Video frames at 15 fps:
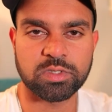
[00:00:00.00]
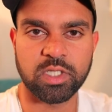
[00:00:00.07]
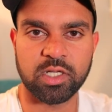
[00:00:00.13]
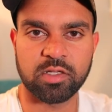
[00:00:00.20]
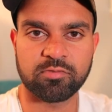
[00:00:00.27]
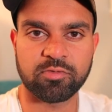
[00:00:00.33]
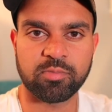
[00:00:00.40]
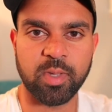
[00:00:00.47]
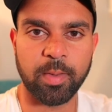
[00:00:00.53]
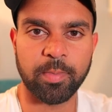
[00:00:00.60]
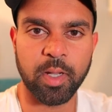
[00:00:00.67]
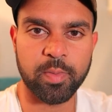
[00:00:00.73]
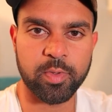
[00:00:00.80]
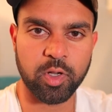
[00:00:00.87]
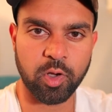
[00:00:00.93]
And from that
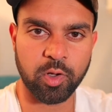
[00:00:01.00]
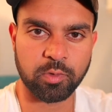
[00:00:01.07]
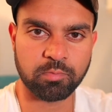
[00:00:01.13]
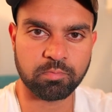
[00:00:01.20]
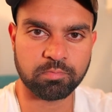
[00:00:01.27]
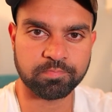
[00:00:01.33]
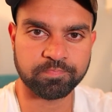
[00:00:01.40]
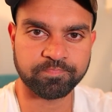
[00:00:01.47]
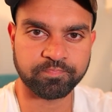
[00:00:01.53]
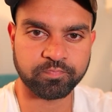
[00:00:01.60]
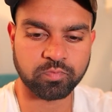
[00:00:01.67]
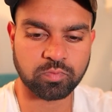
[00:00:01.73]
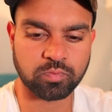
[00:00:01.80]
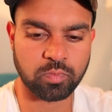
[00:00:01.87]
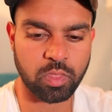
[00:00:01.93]
moment on,
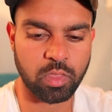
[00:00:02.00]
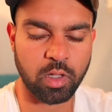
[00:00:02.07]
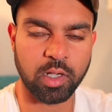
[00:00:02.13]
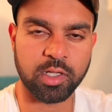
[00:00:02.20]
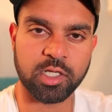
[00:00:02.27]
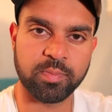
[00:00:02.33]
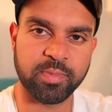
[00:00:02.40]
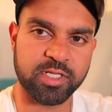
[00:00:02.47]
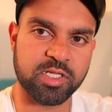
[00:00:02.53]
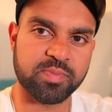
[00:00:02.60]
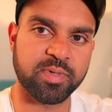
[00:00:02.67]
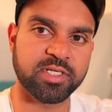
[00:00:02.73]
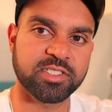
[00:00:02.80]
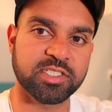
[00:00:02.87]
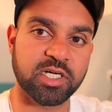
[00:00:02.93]
I committed
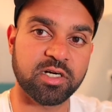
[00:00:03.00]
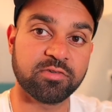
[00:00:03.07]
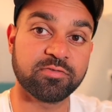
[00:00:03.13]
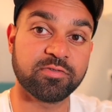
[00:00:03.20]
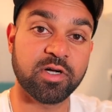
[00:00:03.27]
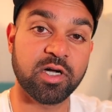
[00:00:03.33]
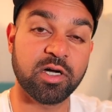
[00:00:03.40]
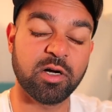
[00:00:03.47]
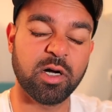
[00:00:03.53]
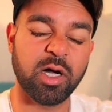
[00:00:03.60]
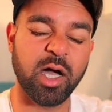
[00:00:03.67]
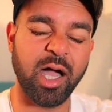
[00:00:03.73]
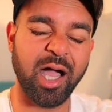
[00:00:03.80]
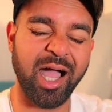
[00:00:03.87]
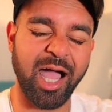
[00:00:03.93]
myself
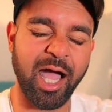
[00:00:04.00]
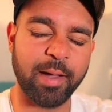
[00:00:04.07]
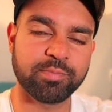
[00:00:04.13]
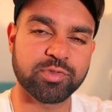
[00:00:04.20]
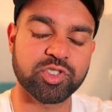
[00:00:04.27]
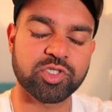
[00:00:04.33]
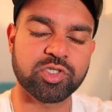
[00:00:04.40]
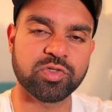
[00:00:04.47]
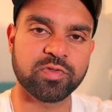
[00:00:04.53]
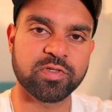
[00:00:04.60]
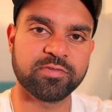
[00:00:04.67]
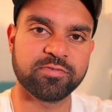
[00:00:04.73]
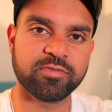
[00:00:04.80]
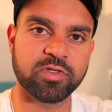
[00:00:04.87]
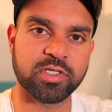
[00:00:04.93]
absolutely
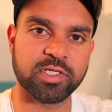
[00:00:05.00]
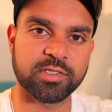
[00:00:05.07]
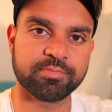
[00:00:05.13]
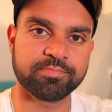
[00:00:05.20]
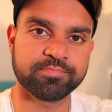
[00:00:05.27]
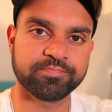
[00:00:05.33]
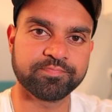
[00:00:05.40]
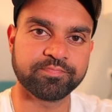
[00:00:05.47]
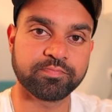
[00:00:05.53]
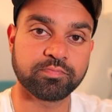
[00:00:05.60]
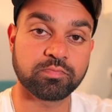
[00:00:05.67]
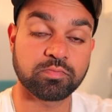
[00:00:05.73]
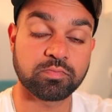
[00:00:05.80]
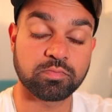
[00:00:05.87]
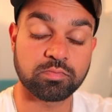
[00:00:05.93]
fully
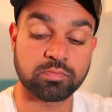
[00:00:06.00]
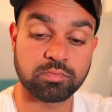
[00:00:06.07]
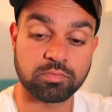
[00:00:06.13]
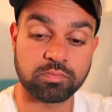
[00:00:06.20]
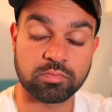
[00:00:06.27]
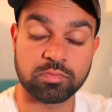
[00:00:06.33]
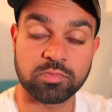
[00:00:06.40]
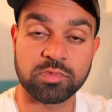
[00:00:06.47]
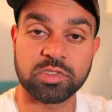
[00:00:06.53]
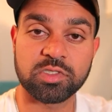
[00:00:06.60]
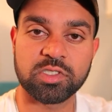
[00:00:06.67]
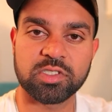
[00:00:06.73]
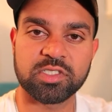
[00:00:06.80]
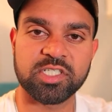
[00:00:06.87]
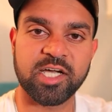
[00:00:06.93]

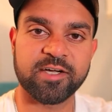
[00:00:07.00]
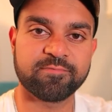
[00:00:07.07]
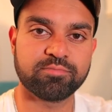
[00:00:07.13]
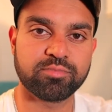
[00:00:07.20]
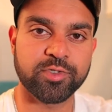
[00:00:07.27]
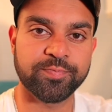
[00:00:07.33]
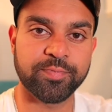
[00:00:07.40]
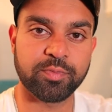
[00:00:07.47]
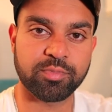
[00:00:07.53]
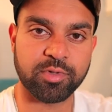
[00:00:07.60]
to the self-improvement